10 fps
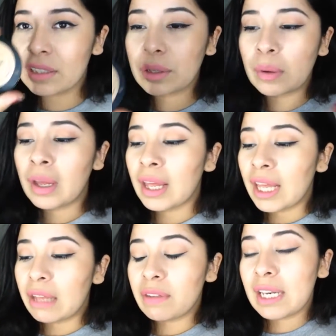So
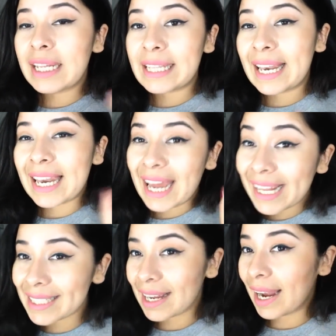if you like the
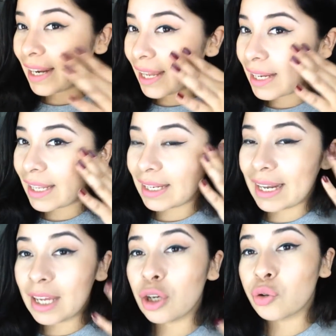light highlight, like
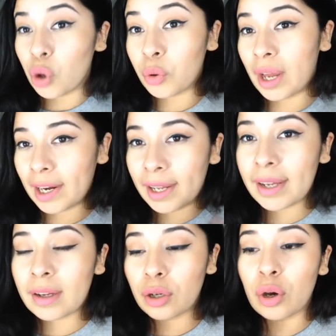light gold
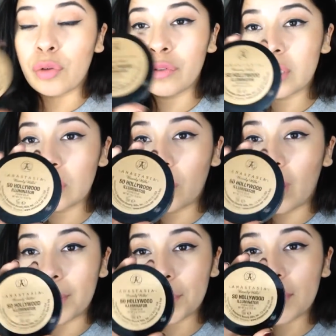highlight, go for So
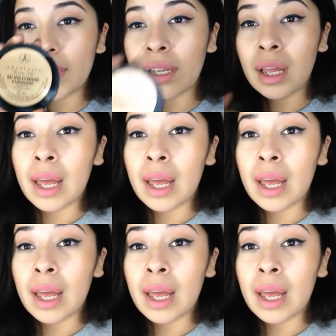Hollywood.